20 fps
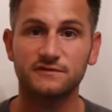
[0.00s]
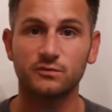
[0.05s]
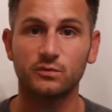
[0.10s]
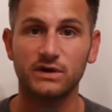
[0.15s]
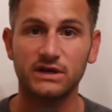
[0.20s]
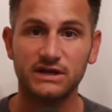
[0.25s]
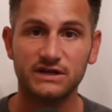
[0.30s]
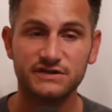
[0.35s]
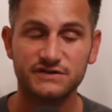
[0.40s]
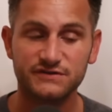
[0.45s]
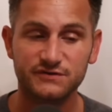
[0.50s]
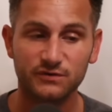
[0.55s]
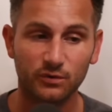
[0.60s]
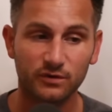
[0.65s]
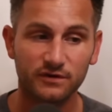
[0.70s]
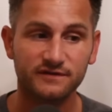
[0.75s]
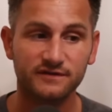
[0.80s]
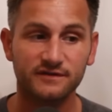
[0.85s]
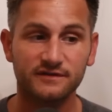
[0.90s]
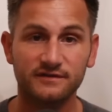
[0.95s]
Swedish
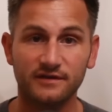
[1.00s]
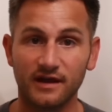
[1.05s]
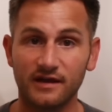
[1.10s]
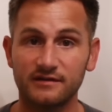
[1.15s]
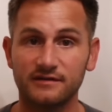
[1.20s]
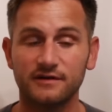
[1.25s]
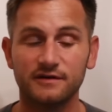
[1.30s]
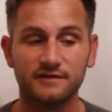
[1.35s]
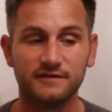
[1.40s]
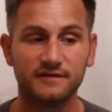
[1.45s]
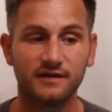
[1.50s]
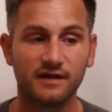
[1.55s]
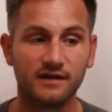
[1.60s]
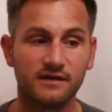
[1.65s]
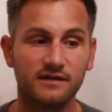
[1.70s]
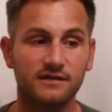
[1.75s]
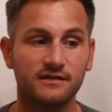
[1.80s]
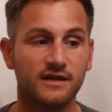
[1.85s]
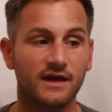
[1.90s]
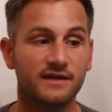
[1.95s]
sources, and they're
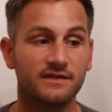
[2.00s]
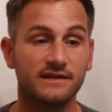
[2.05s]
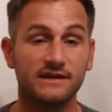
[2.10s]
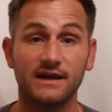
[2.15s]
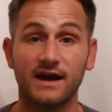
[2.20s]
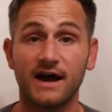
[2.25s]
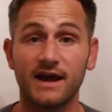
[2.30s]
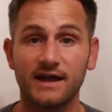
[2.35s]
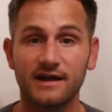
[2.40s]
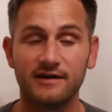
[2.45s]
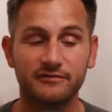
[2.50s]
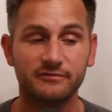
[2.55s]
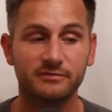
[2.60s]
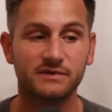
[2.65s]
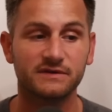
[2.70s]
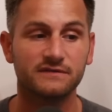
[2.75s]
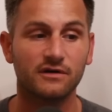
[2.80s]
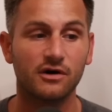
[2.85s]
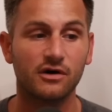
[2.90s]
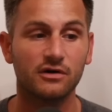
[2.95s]
saying that the IF
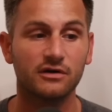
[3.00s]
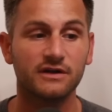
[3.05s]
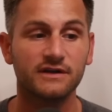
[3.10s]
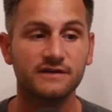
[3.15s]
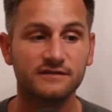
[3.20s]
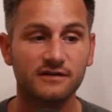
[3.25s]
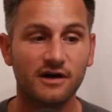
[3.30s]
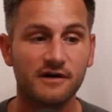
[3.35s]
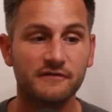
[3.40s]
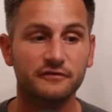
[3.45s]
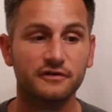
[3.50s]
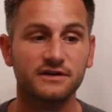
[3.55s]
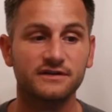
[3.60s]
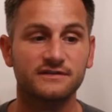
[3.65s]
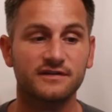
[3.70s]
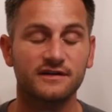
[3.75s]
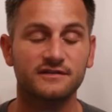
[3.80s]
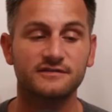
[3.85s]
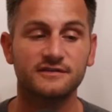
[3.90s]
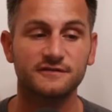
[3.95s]
Metall is offering
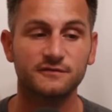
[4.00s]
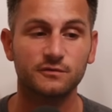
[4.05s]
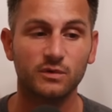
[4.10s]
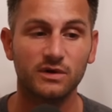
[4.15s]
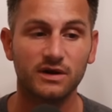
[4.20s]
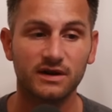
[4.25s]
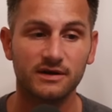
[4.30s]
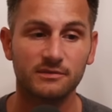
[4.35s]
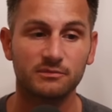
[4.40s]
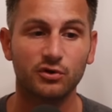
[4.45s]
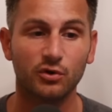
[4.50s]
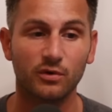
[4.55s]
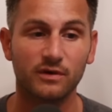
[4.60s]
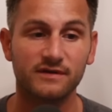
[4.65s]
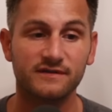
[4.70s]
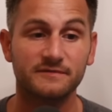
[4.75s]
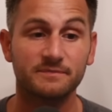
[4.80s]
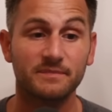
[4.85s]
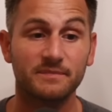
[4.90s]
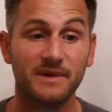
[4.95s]
Tesla Sweden
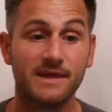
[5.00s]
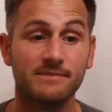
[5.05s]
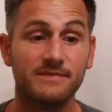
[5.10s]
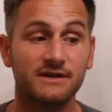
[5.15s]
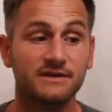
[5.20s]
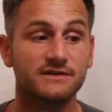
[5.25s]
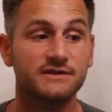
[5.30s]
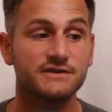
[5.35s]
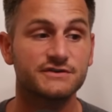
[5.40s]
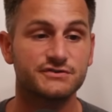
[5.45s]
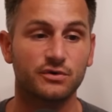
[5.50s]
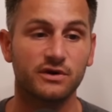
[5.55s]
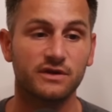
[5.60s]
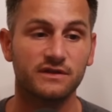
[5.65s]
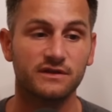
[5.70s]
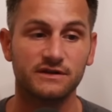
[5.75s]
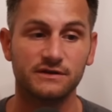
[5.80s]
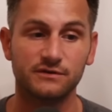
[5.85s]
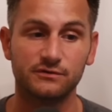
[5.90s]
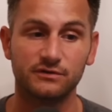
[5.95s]
employees payment to join
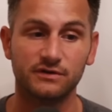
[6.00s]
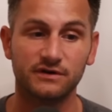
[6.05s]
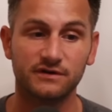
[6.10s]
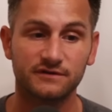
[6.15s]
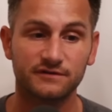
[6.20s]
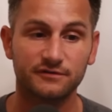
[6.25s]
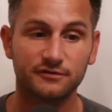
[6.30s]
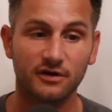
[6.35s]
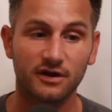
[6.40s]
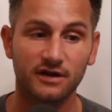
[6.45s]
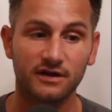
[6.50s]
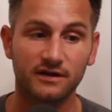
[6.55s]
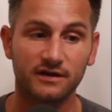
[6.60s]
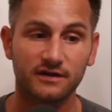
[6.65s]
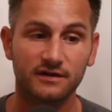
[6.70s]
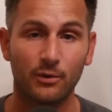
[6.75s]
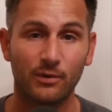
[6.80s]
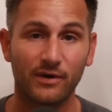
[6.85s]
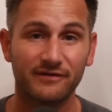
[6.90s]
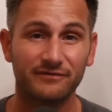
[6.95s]
the union strike.
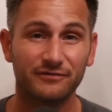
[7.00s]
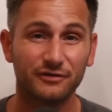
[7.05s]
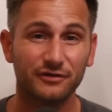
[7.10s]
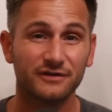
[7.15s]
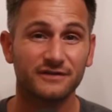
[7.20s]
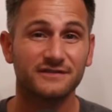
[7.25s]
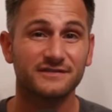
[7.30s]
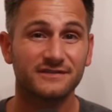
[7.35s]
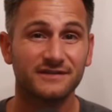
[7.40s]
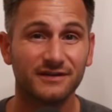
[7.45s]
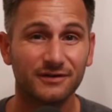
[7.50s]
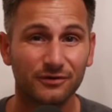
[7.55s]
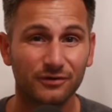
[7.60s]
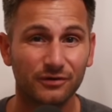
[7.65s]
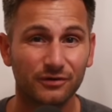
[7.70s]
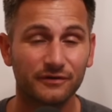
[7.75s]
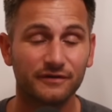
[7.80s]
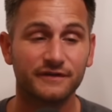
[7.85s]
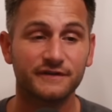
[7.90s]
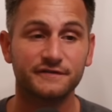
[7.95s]
However,
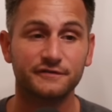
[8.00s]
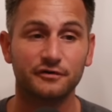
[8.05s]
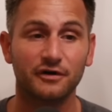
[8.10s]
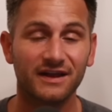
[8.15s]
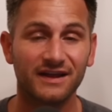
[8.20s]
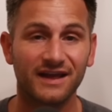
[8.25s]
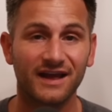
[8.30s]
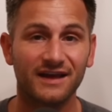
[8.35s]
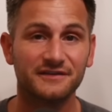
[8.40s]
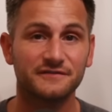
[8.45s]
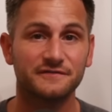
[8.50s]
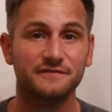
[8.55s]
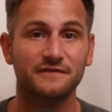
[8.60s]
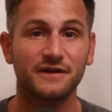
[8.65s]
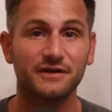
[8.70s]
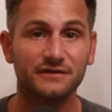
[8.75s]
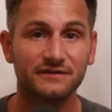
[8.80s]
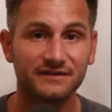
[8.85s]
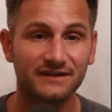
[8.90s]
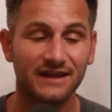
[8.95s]
still, the strike has
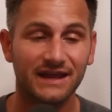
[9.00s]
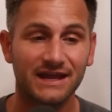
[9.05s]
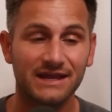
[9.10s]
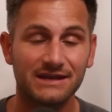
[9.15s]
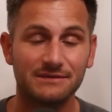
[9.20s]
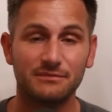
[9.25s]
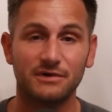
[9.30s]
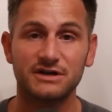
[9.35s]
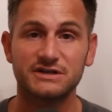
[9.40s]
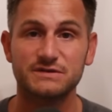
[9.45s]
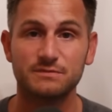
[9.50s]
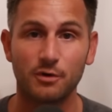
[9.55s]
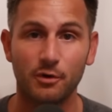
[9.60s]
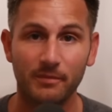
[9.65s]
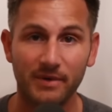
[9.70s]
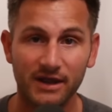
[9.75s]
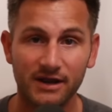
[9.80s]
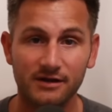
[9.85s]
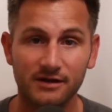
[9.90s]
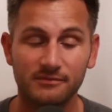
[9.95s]
failed to gain much
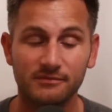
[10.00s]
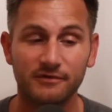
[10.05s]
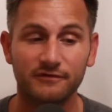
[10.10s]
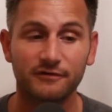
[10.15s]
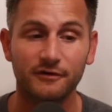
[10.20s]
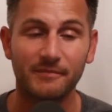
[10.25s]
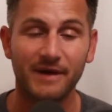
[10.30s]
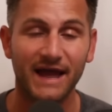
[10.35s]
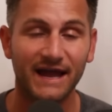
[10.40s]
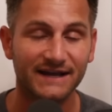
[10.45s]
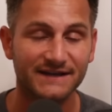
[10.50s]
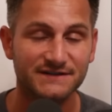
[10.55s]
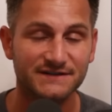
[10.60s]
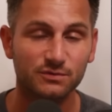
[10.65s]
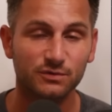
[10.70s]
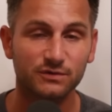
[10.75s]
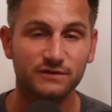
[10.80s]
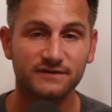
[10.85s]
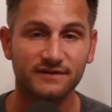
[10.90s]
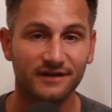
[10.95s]
momentum from
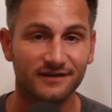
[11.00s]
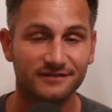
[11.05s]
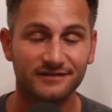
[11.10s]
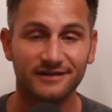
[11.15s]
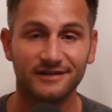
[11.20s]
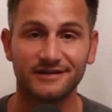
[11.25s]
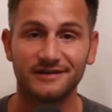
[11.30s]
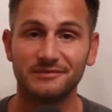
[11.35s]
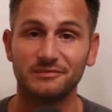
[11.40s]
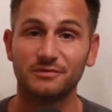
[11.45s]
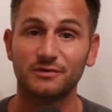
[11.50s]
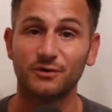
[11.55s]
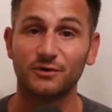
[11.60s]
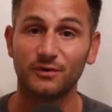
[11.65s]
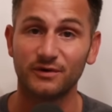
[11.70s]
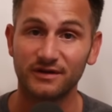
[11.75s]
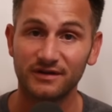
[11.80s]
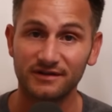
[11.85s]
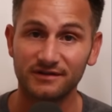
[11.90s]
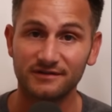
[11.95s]
actual Tesla
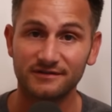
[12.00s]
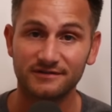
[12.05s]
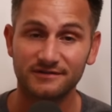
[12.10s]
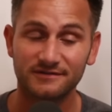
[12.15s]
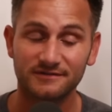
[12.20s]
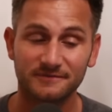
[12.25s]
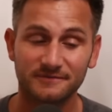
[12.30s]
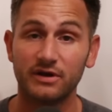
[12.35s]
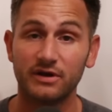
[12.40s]
employees.